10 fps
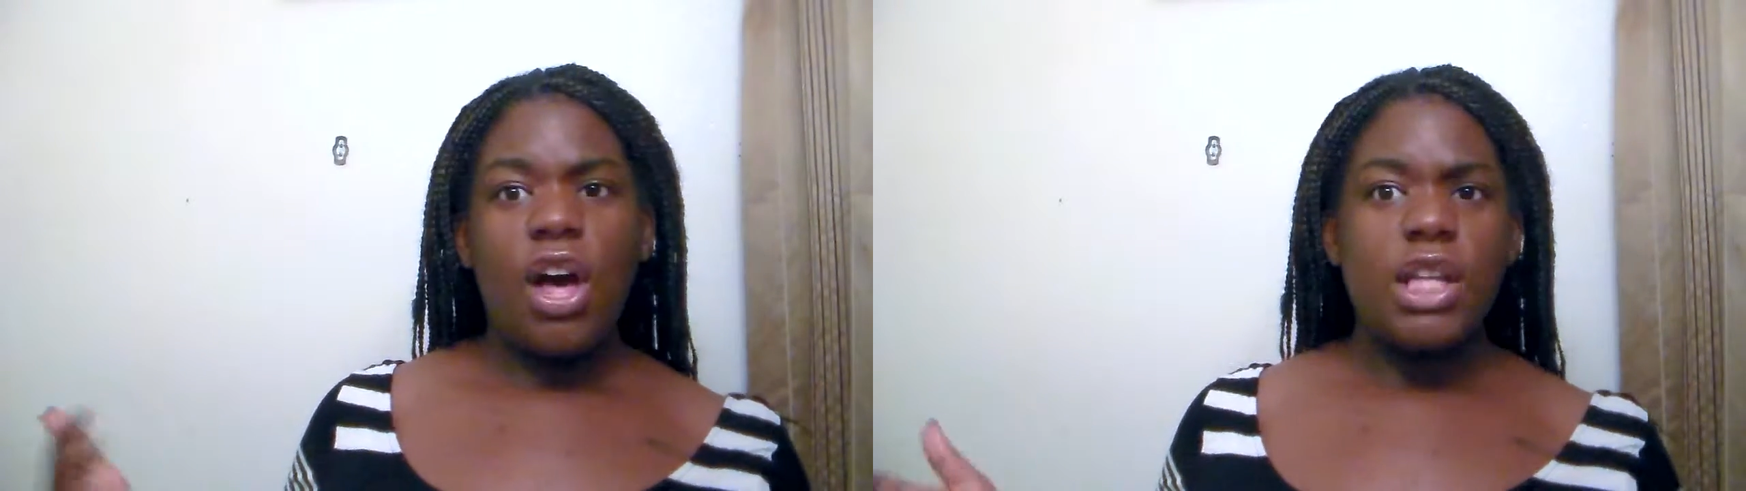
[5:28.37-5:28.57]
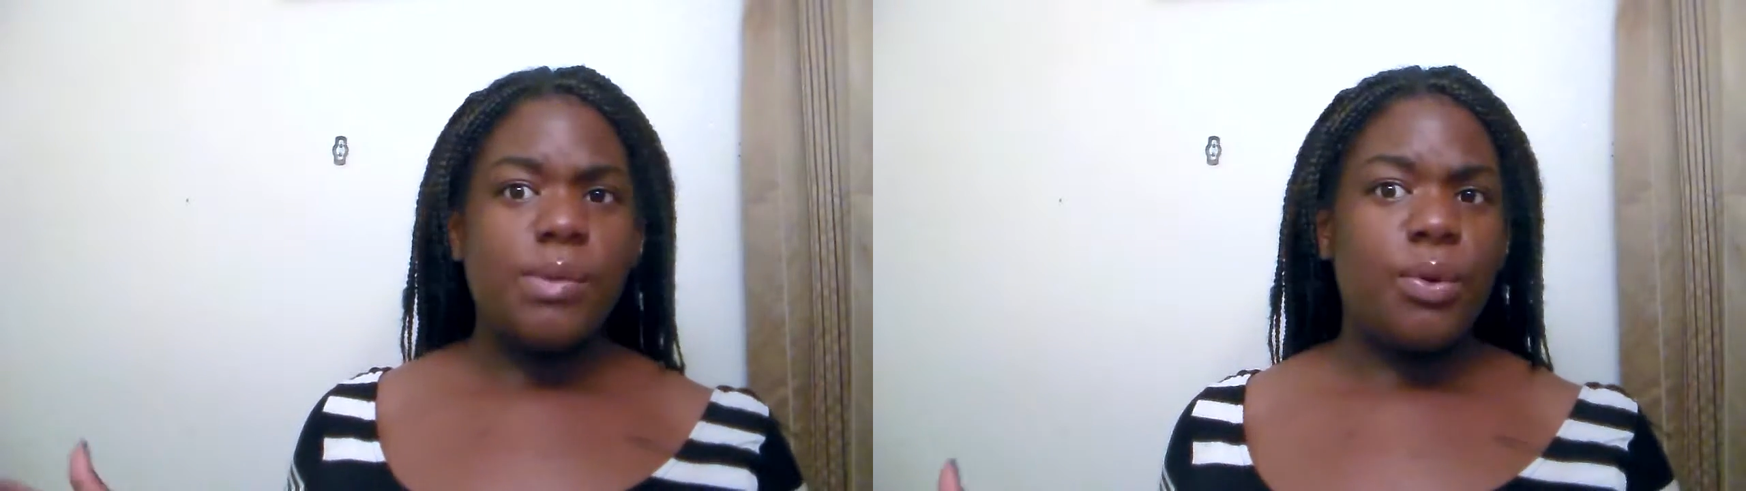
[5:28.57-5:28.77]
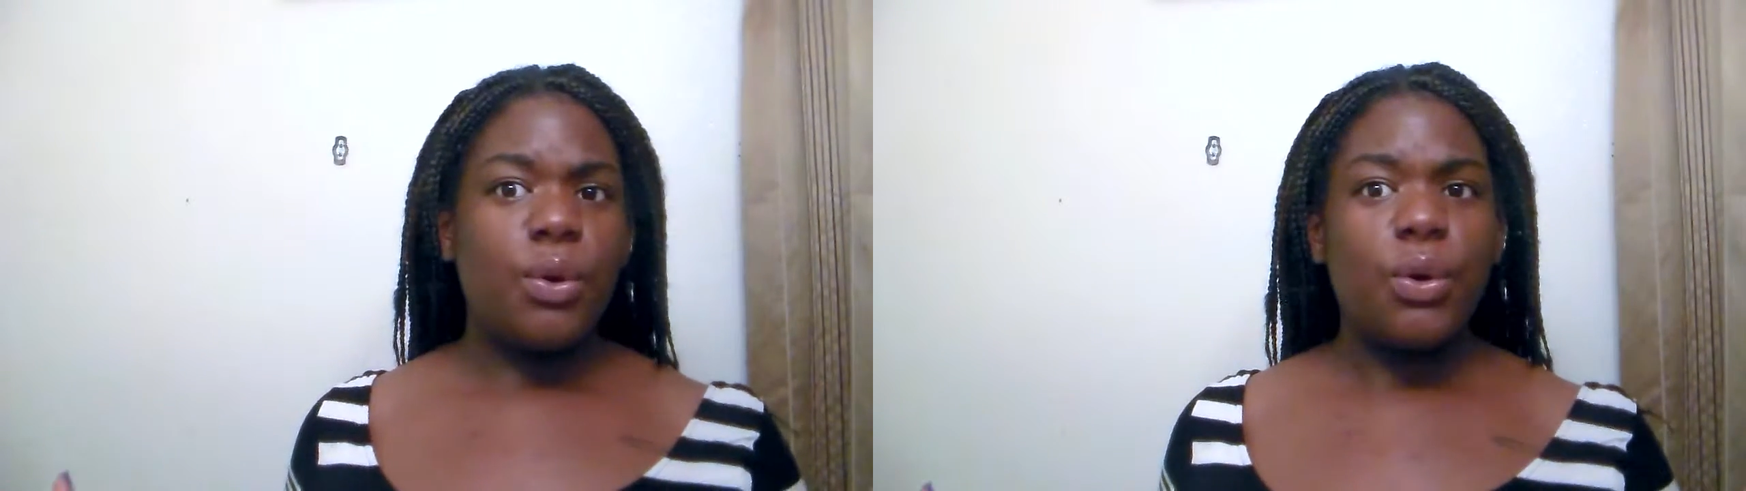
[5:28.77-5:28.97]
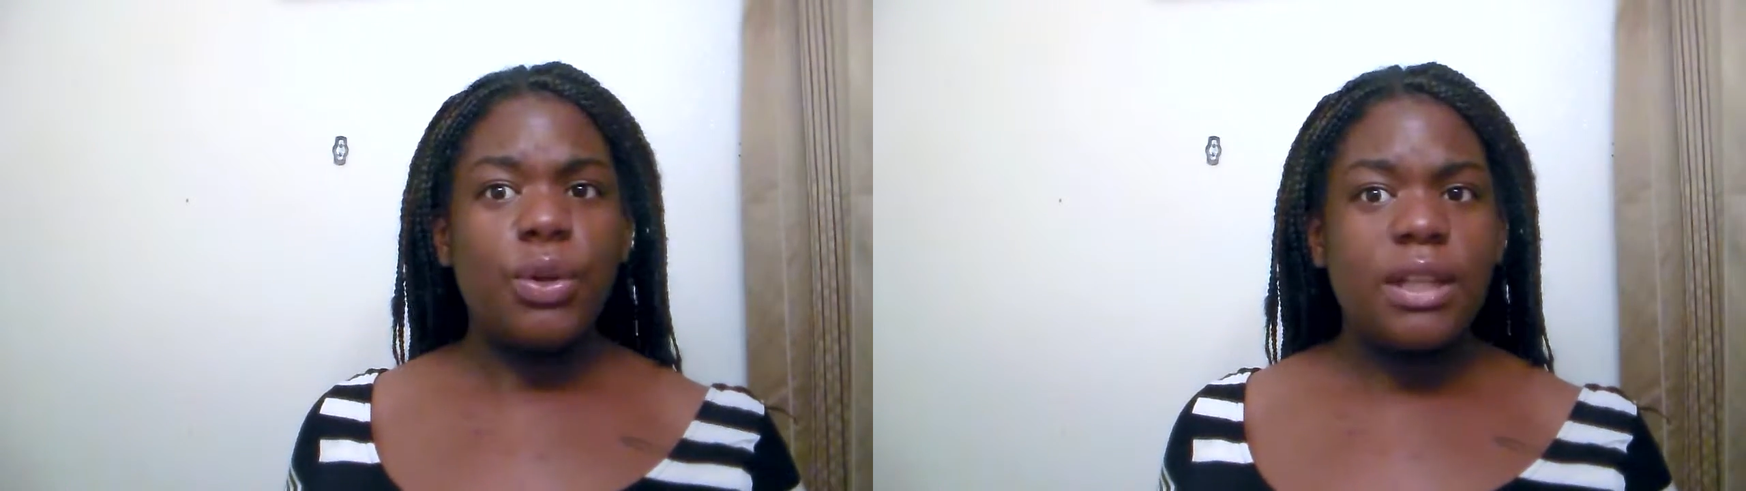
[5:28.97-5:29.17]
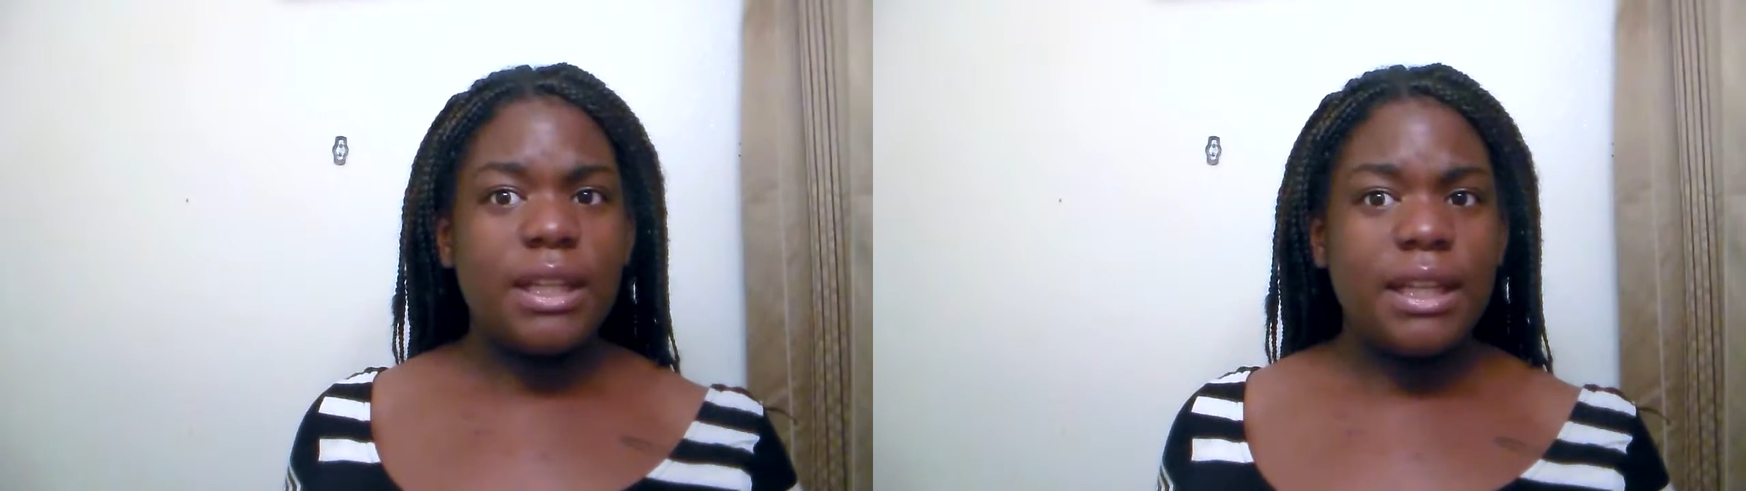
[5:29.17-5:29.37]
hospital
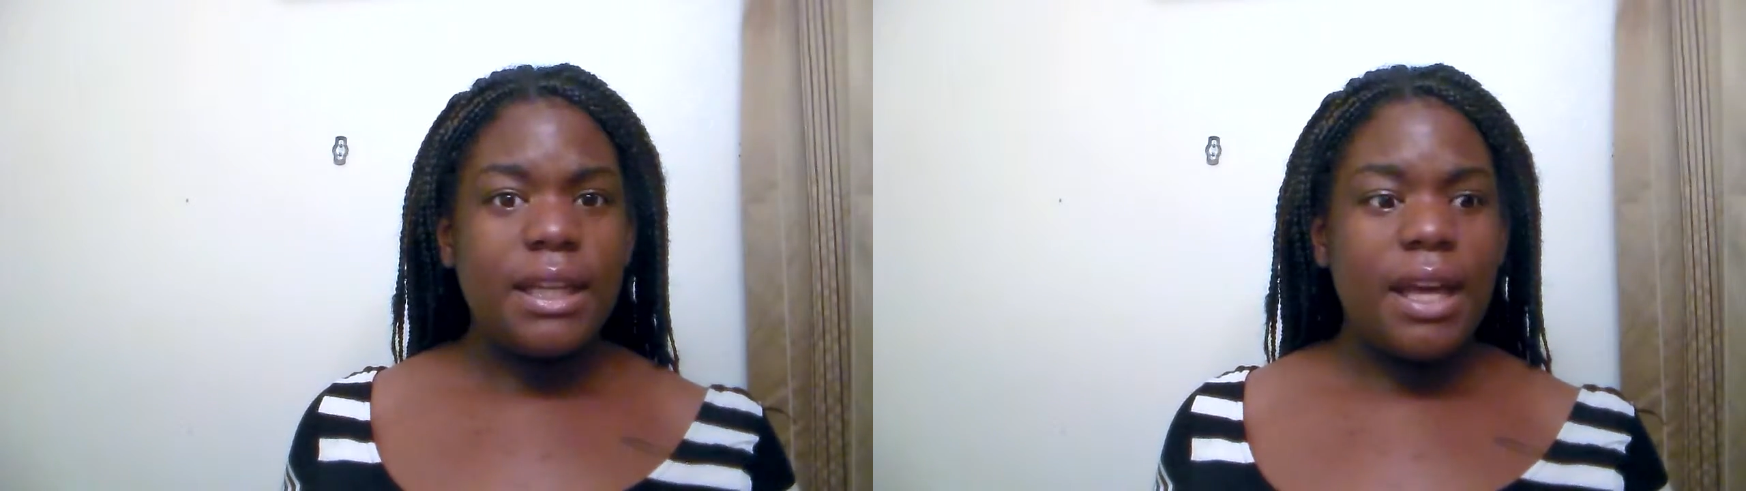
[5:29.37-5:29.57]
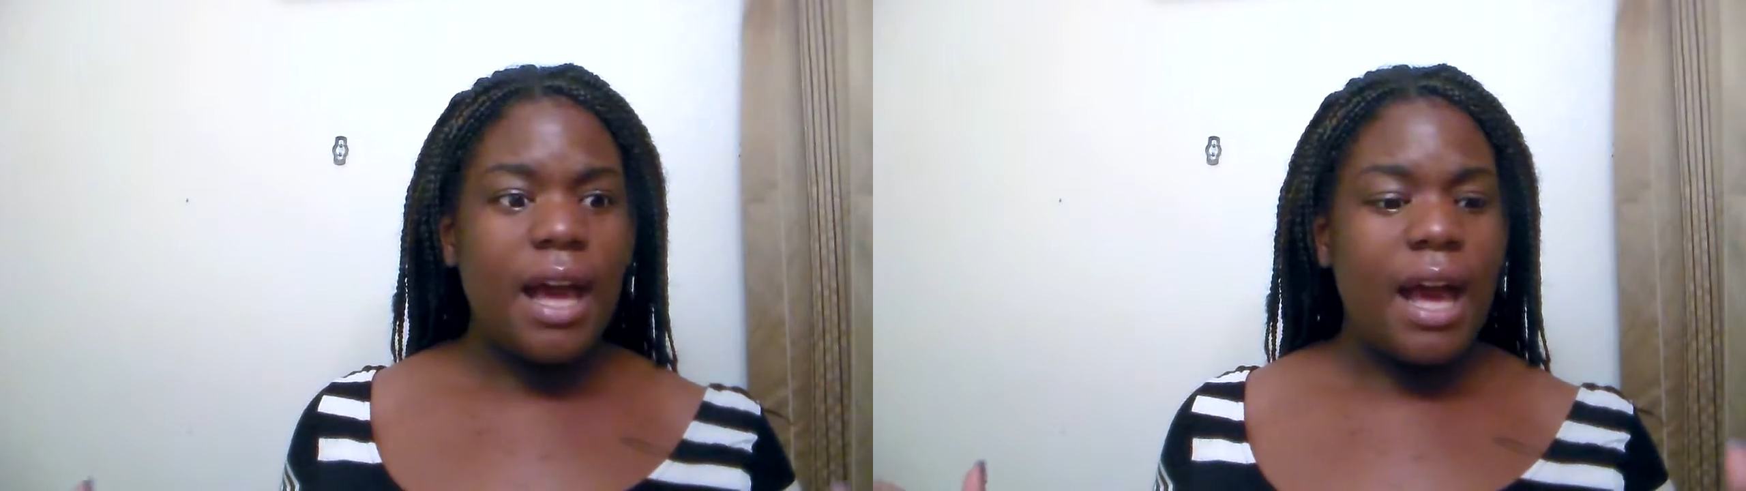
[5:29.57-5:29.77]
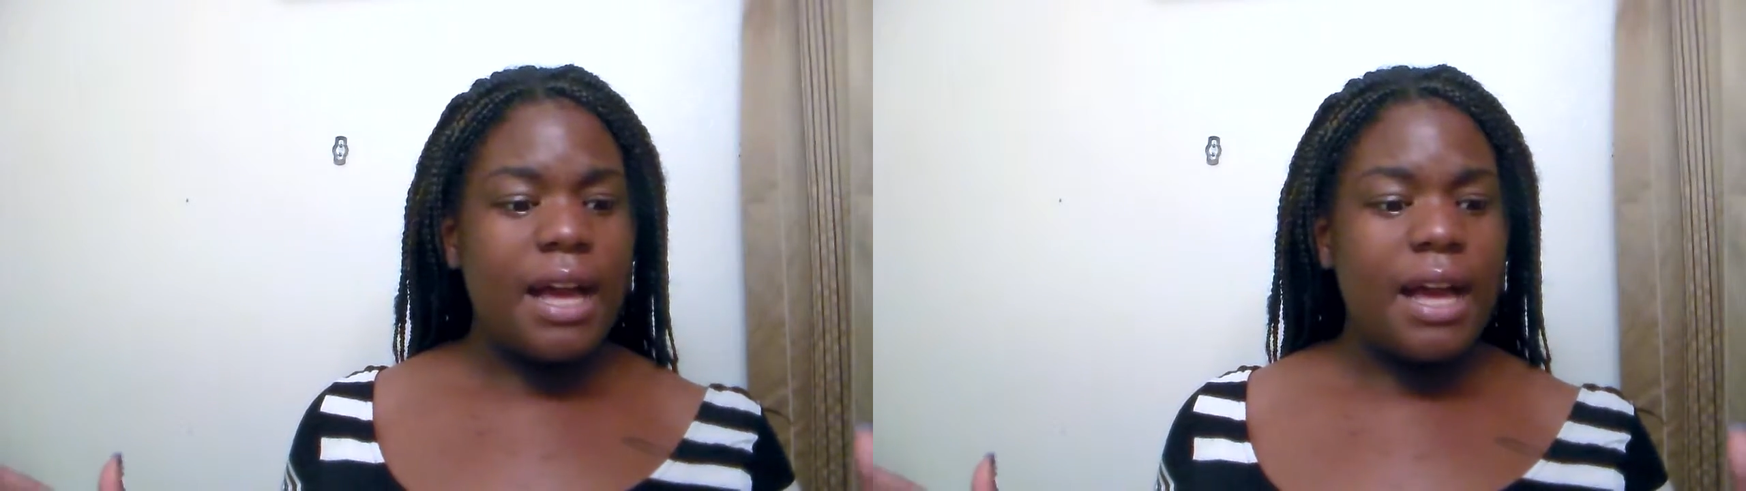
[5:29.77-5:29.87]
early.